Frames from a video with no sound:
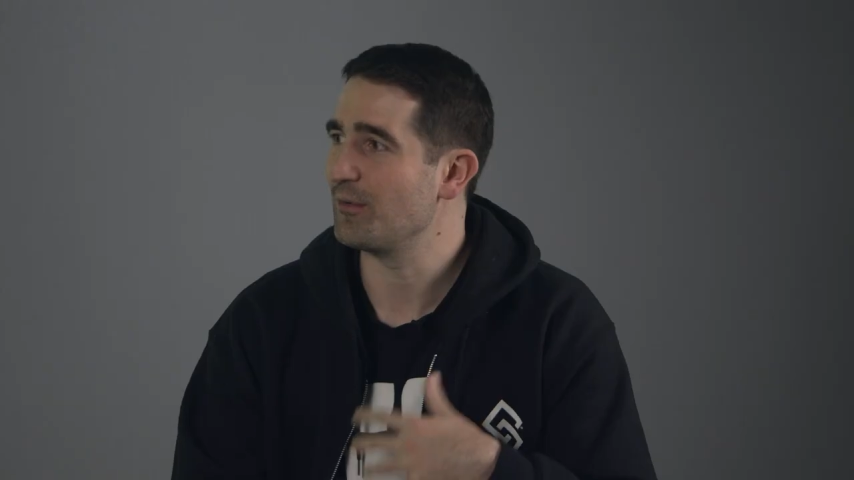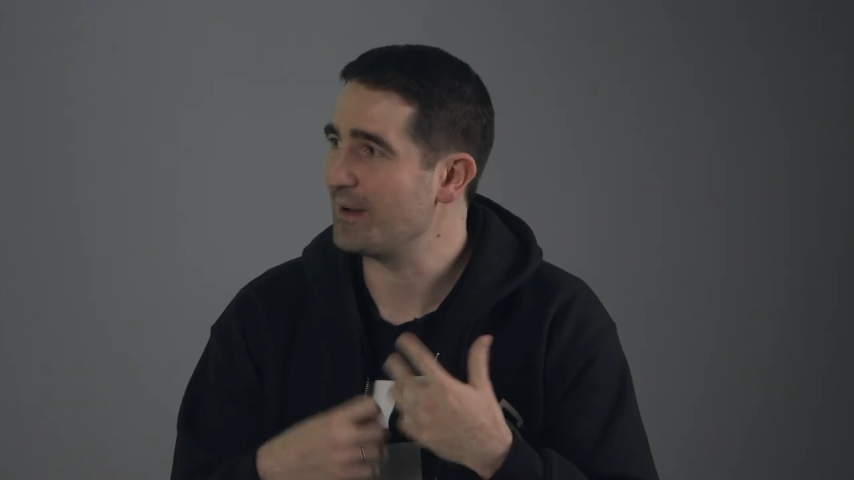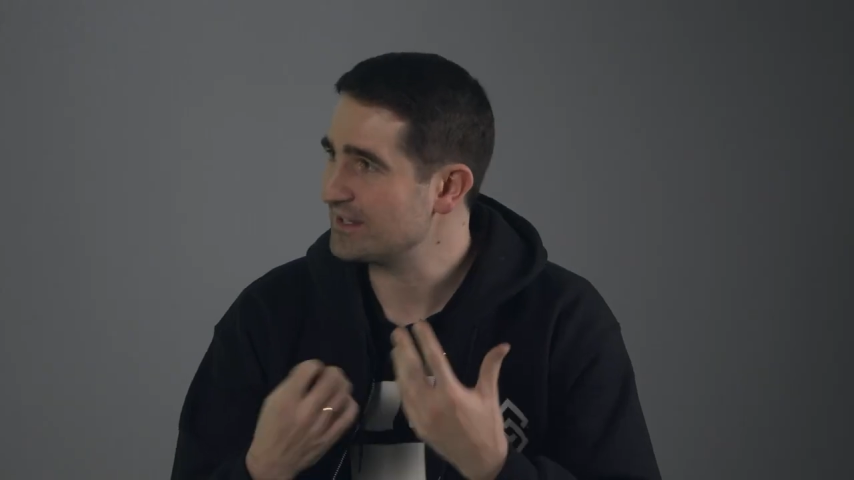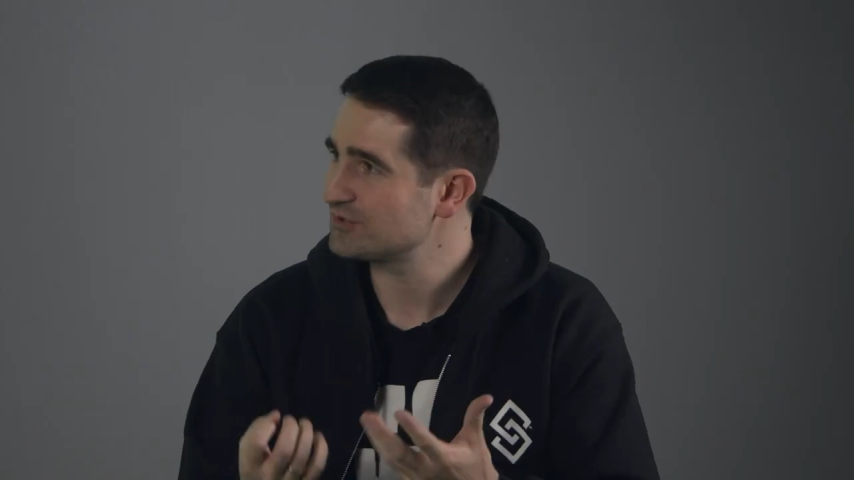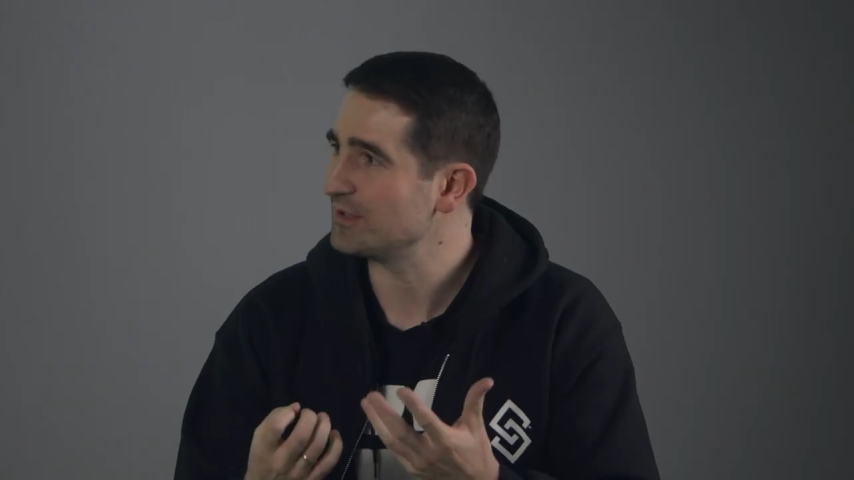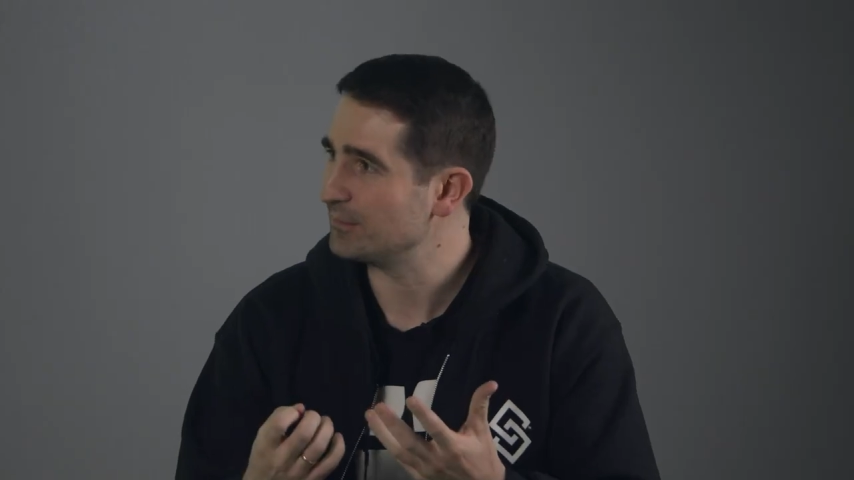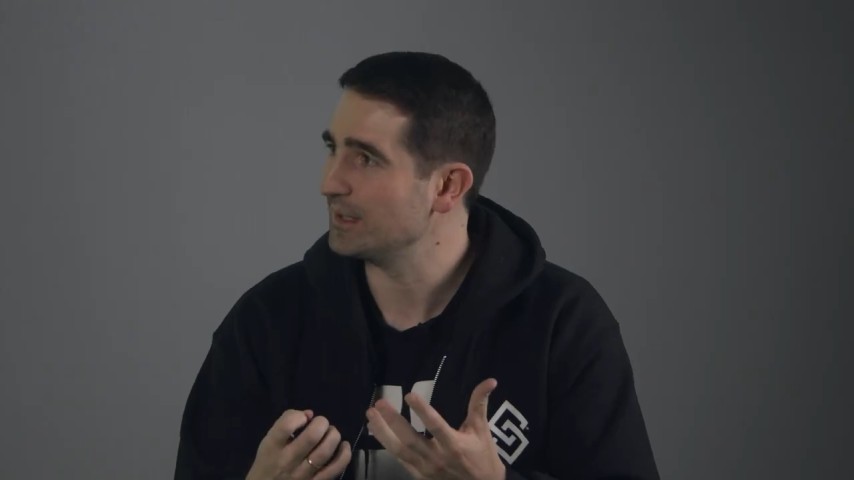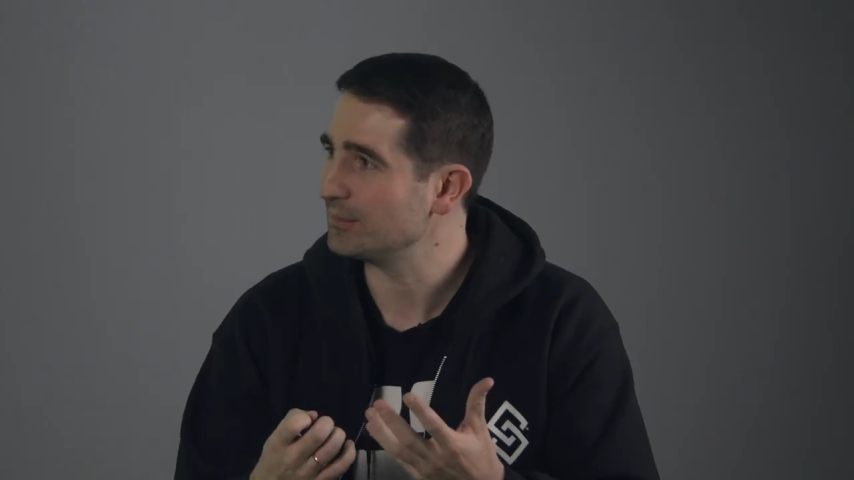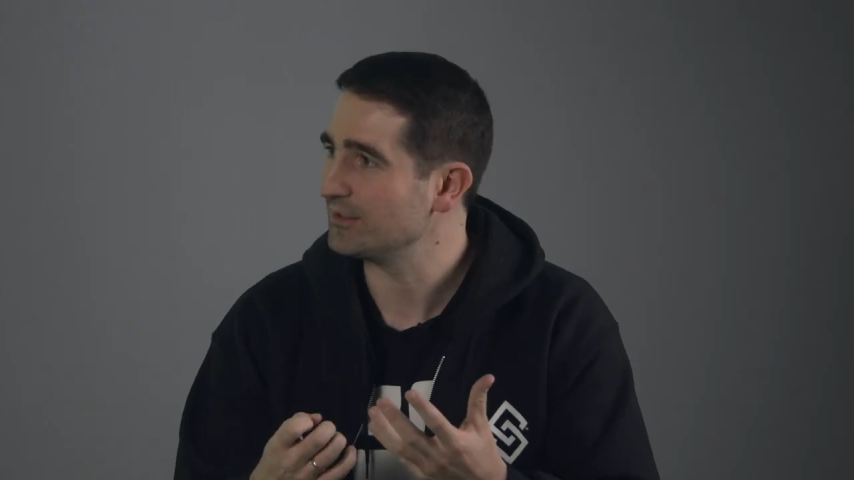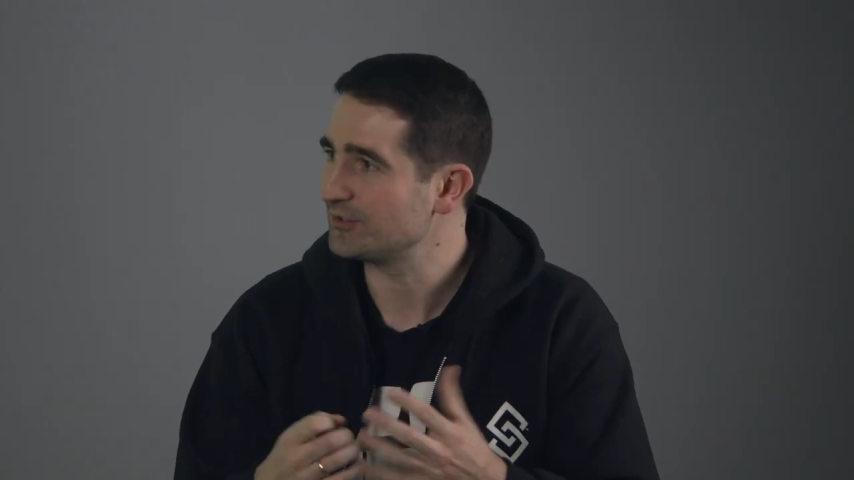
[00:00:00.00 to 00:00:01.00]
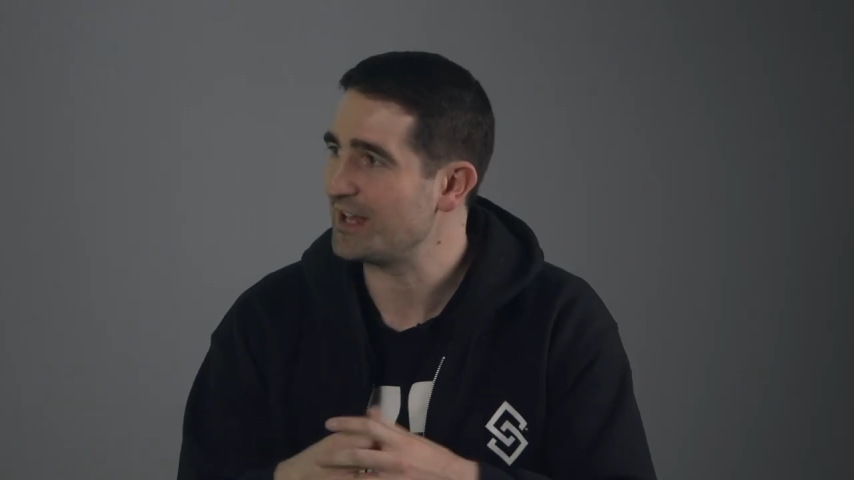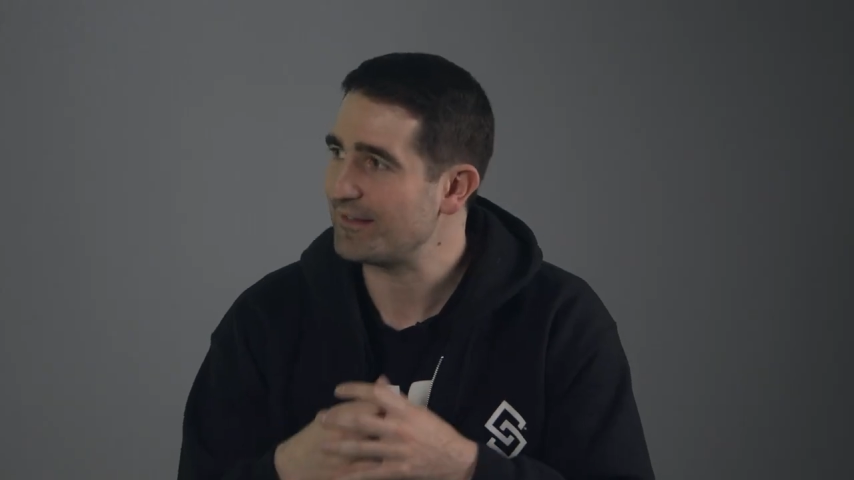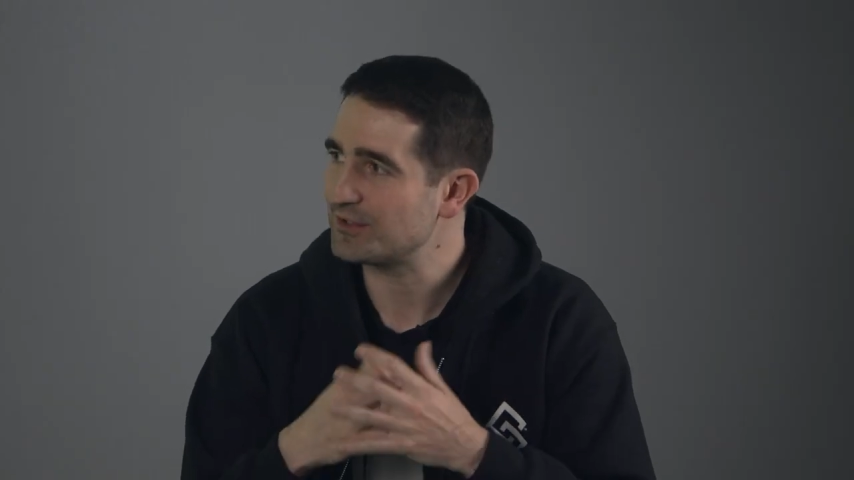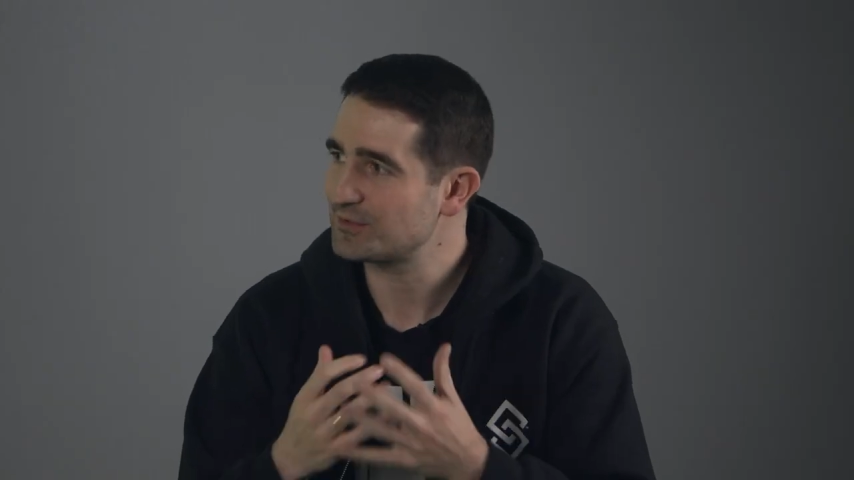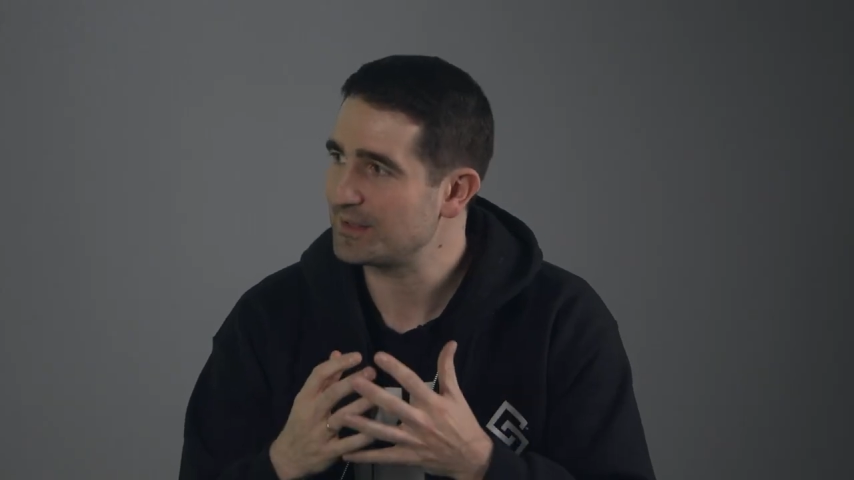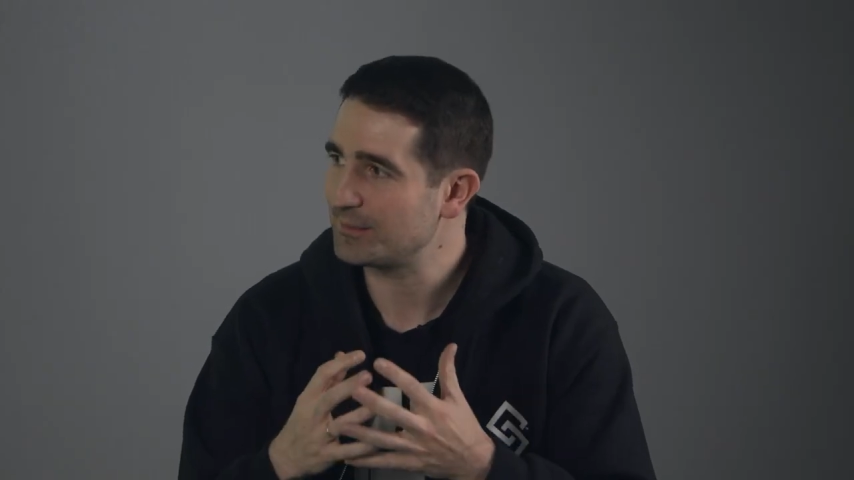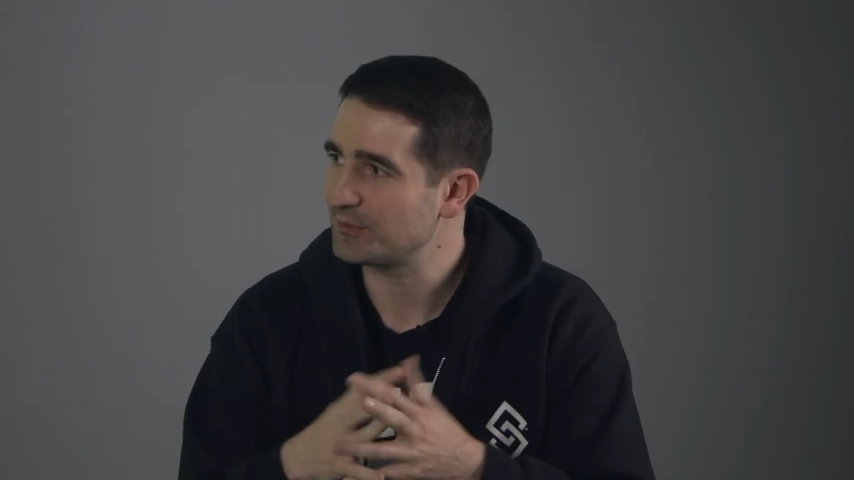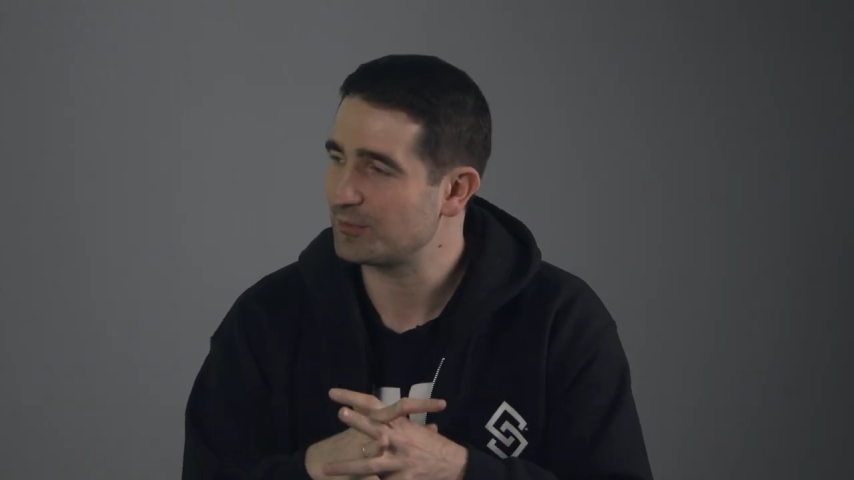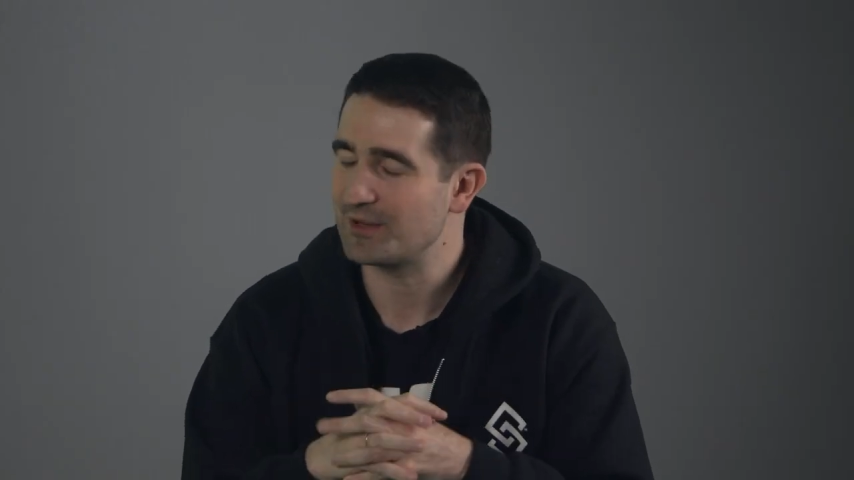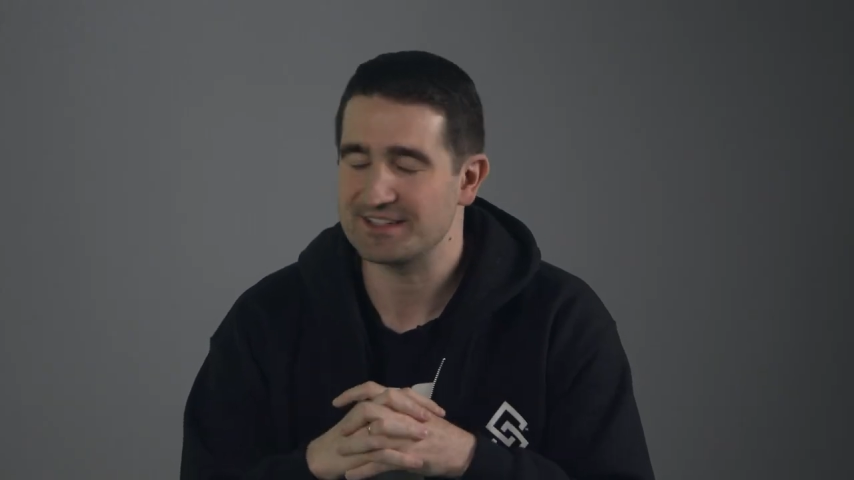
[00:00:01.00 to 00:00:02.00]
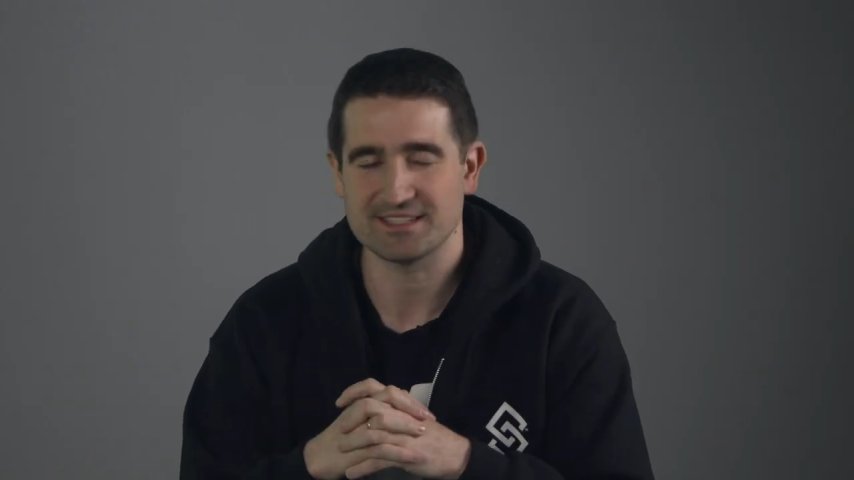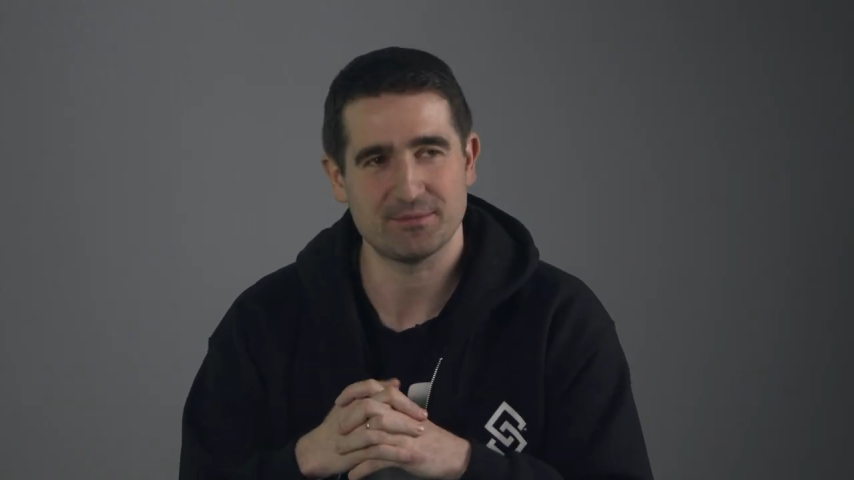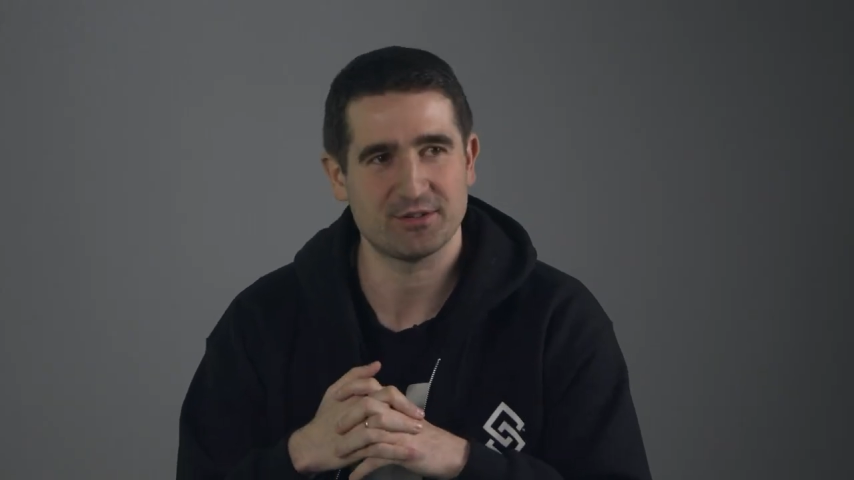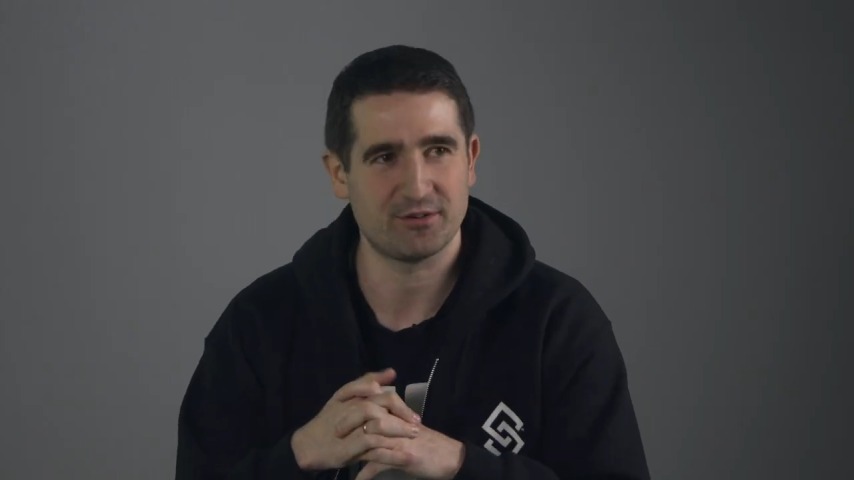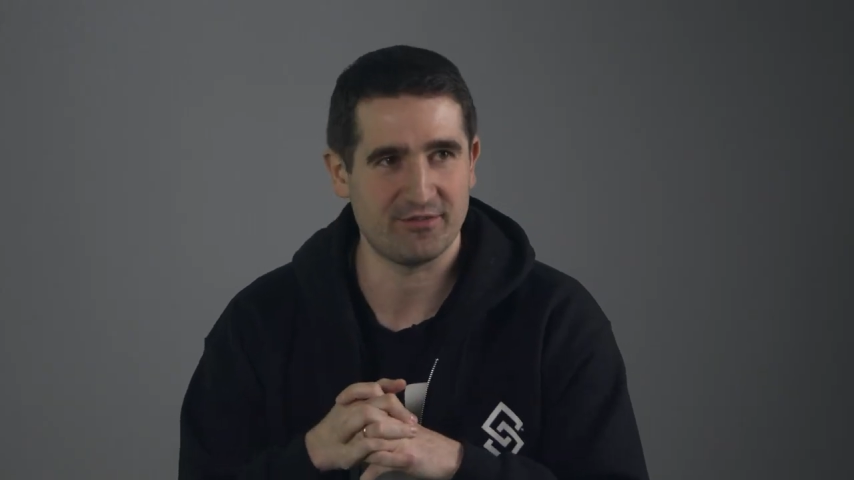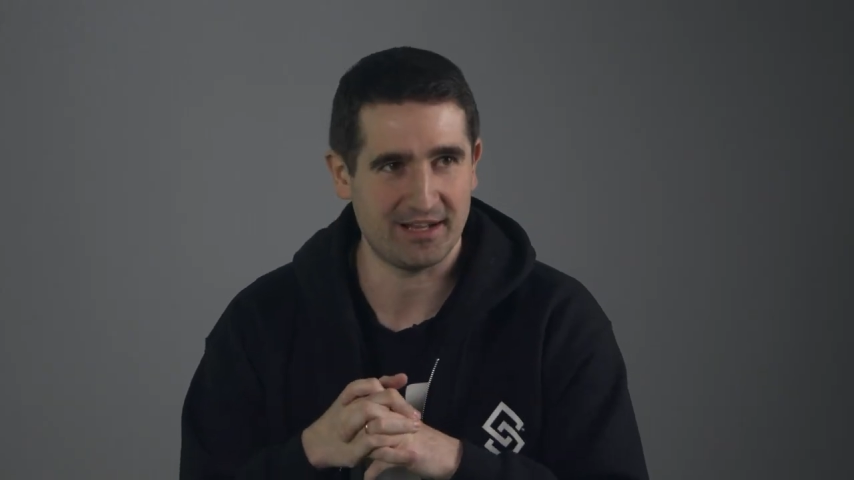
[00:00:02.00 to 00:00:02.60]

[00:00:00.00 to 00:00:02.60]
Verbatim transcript: for mainstream people, to the average people to bring something of